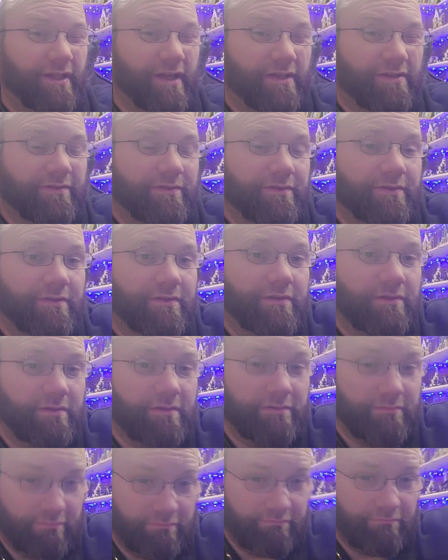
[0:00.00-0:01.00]
the next one.
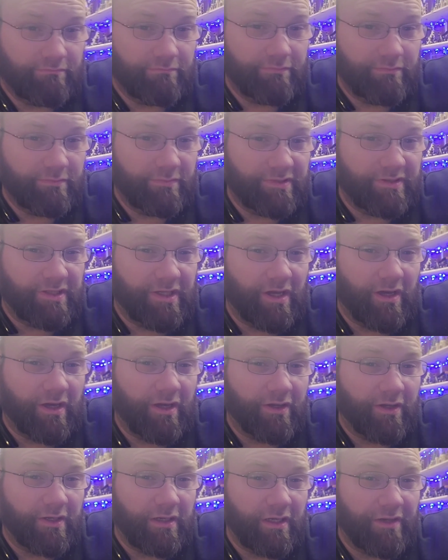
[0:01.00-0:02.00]
See y'all
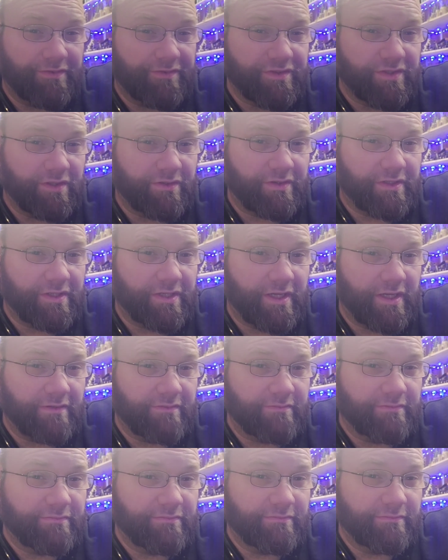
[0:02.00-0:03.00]
on Cliff's show tonight.